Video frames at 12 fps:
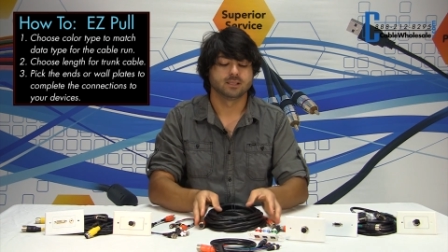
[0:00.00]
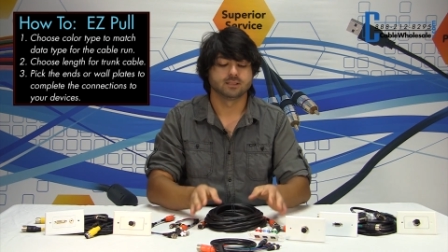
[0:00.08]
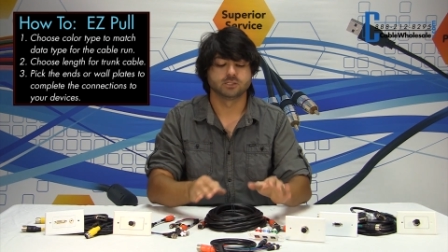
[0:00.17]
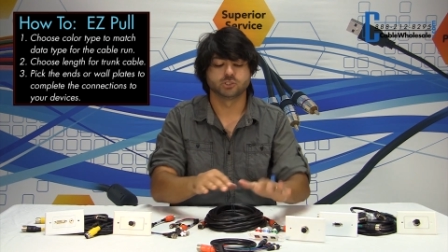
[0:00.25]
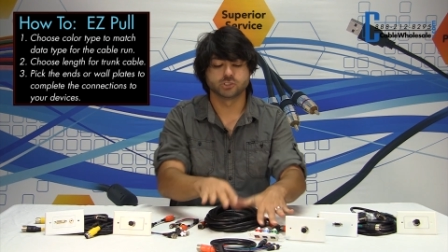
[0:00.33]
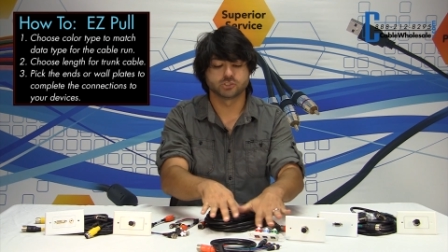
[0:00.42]

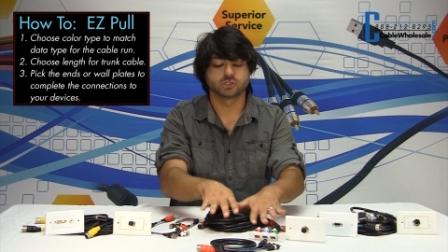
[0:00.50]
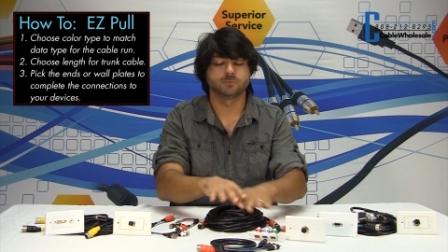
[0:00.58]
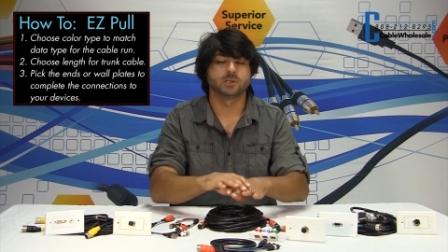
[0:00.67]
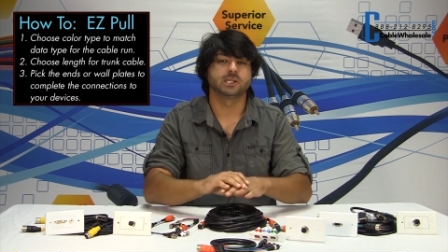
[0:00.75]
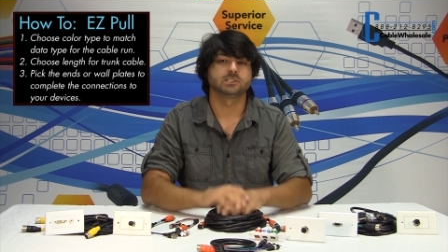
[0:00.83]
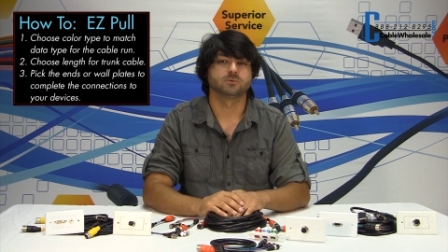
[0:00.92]
Then choose your
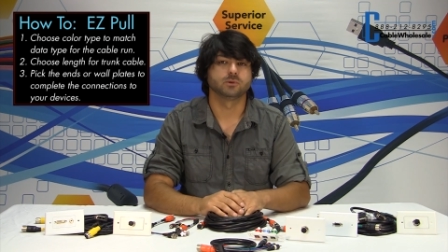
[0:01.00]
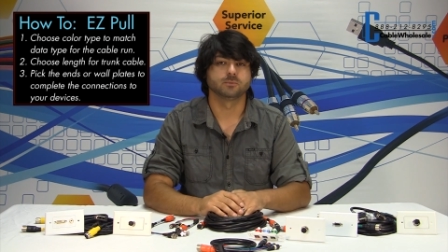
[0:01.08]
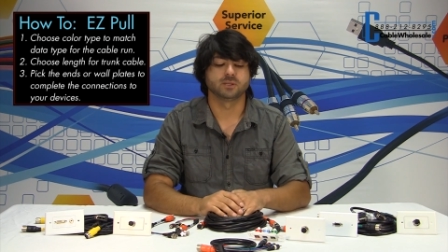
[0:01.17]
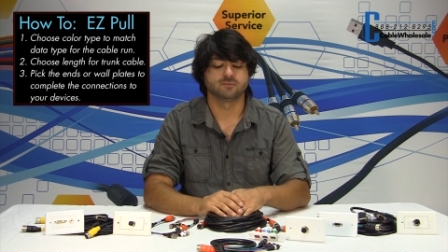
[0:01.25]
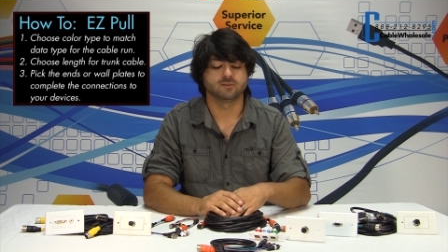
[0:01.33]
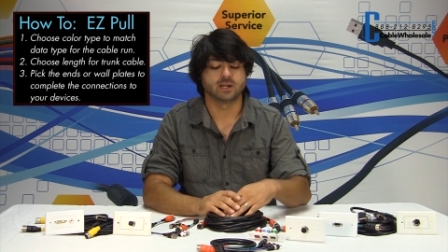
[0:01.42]
termination, whether
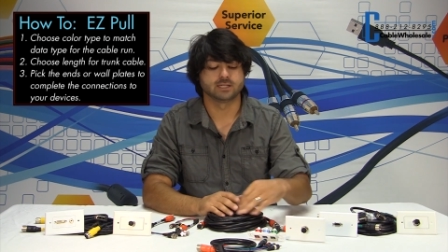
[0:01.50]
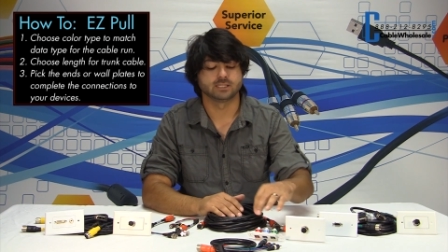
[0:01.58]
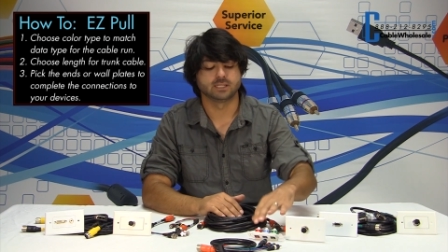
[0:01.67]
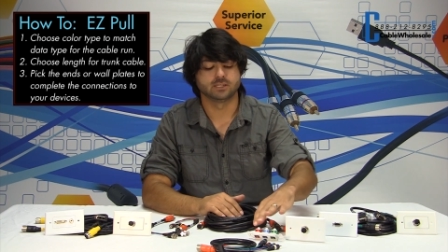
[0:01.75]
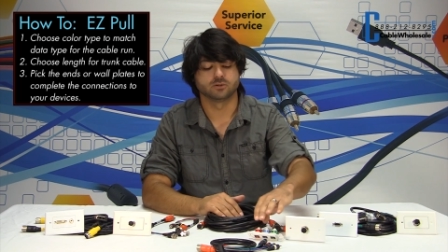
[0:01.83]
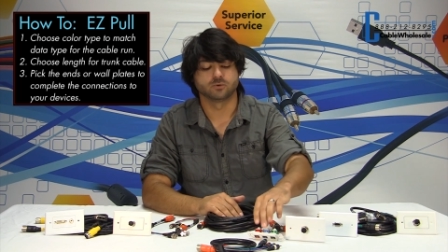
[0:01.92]
it be flying
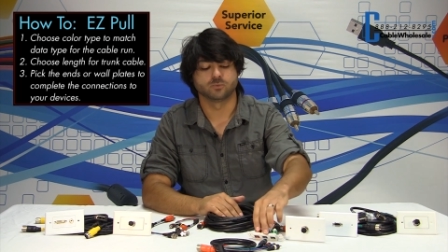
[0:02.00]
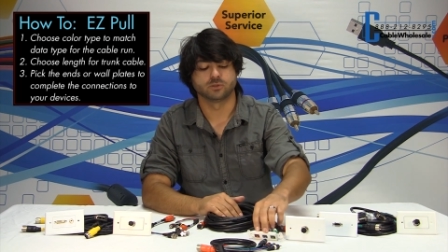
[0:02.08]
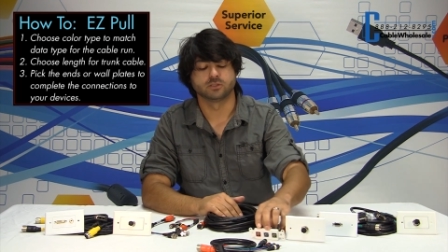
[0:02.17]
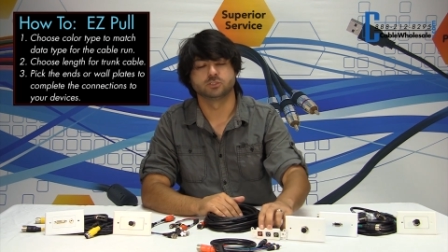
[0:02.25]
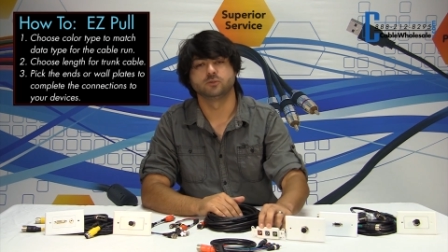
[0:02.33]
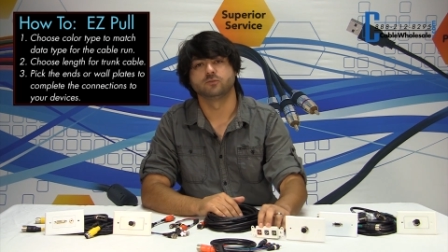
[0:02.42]
lead or one of
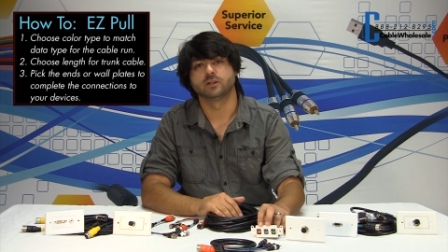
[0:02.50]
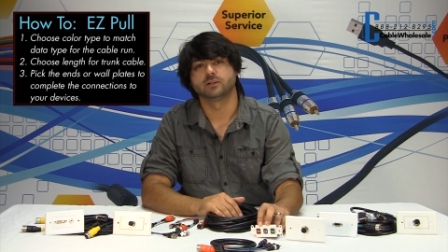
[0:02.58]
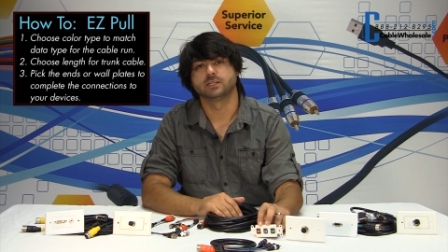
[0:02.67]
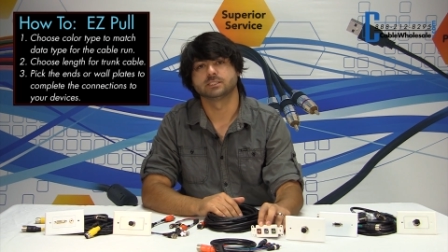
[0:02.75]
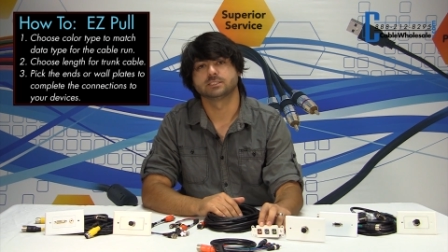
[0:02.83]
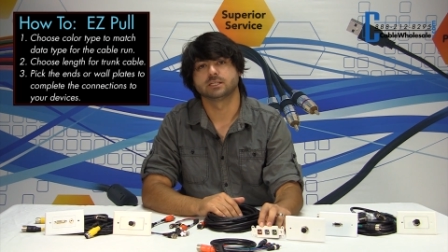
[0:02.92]
the two
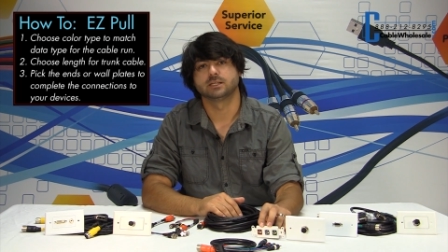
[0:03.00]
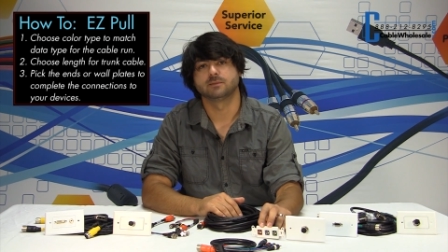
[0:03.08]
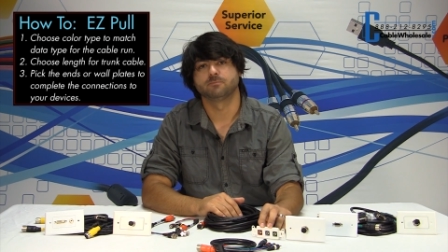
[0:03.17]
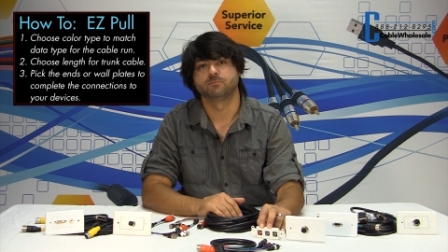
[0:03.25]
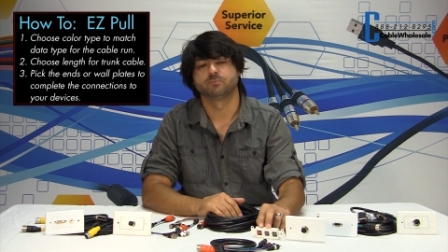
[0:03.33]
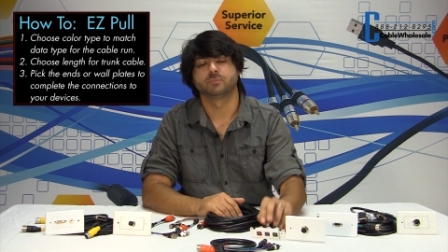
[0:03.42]
various uh,
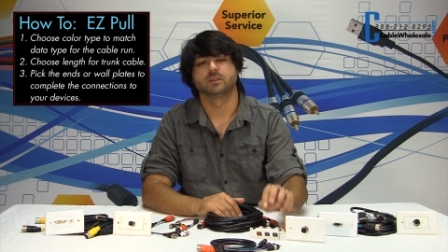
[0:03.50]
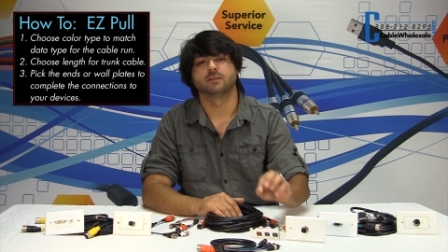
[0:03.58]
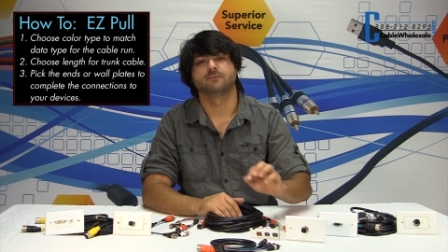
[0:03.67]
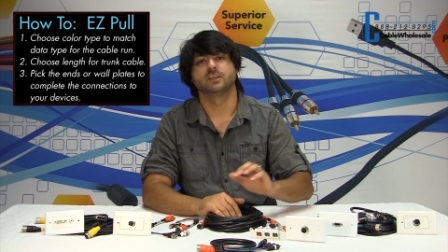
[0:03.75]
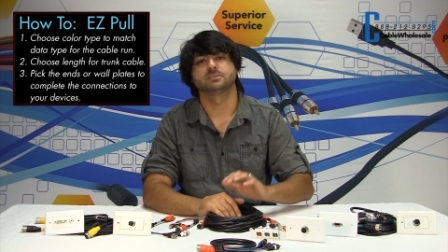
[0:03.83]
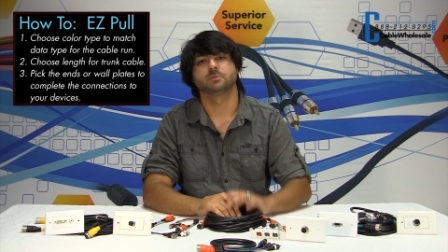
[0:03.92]
uh,
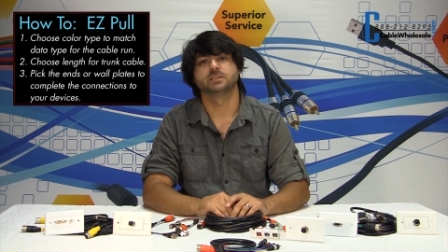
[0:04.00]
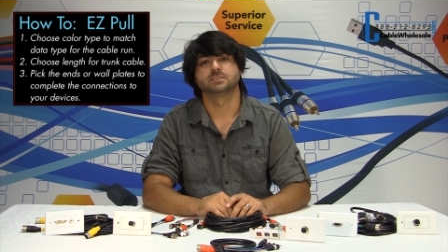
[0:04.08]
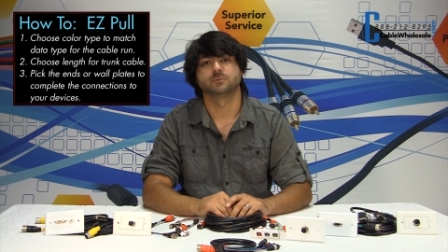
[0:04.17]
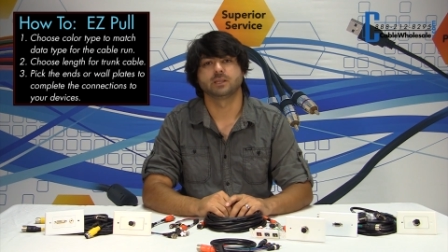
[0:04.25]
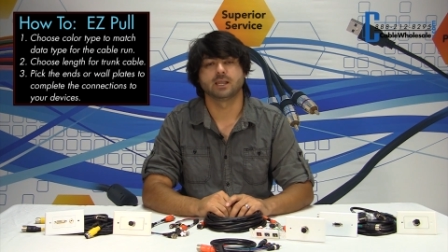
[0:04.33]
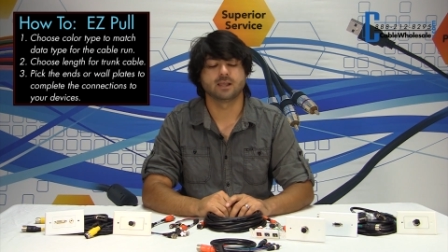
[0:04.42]
faceplates that
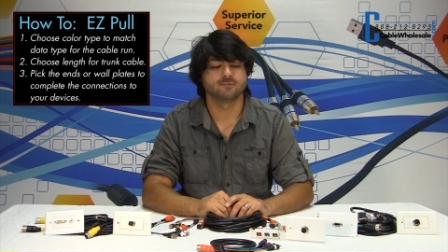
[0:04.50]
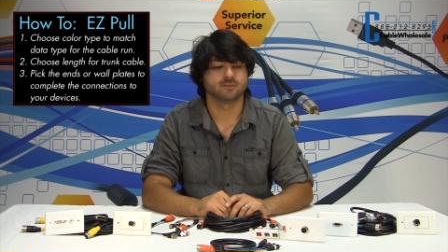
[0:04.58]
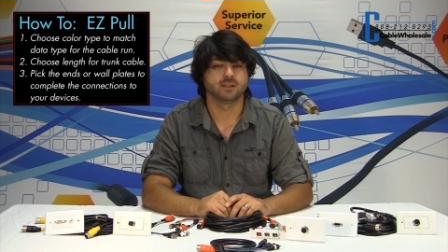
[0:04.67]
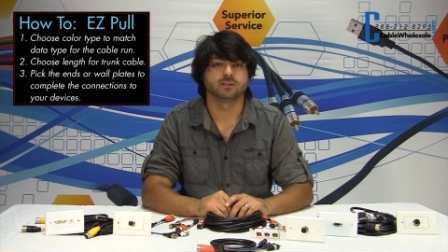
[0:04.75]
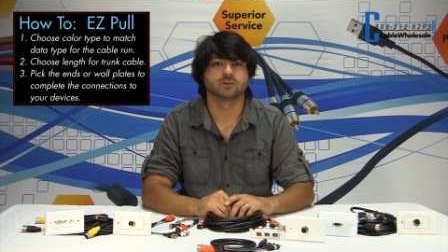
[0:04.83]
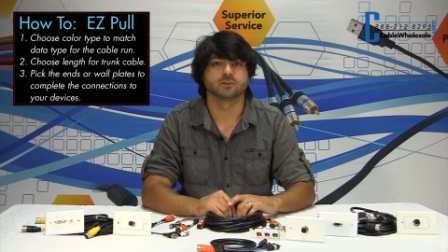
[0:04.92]
we have,
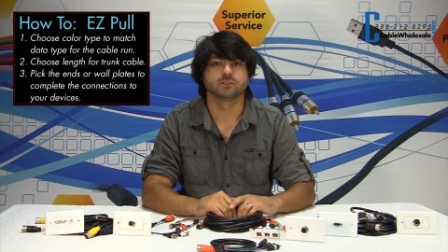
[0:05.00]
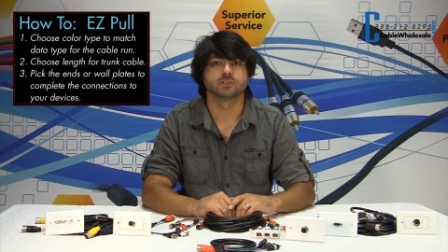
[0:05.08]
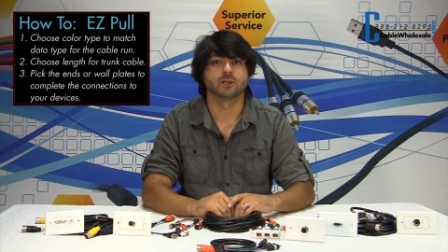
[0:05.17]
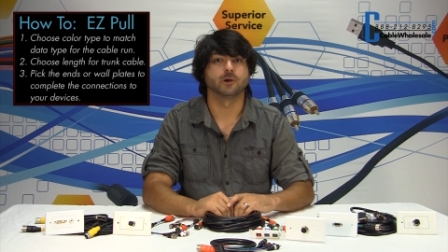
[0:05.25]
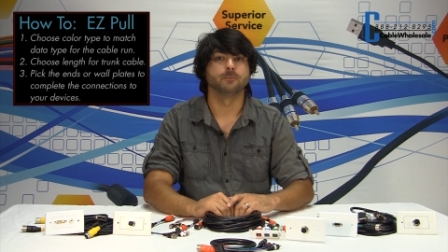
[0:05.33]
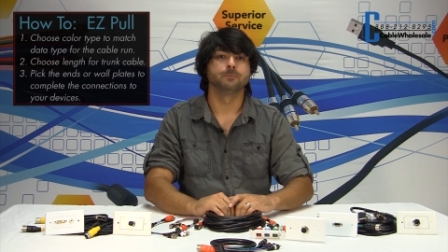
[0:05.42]
and you're good to
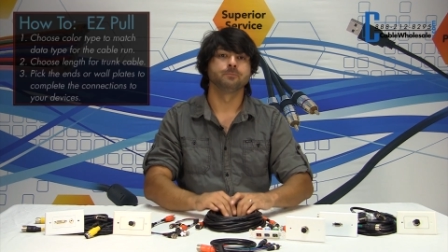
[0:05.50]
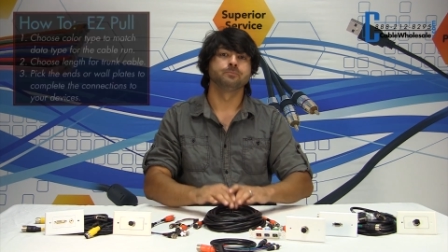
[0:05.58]
go.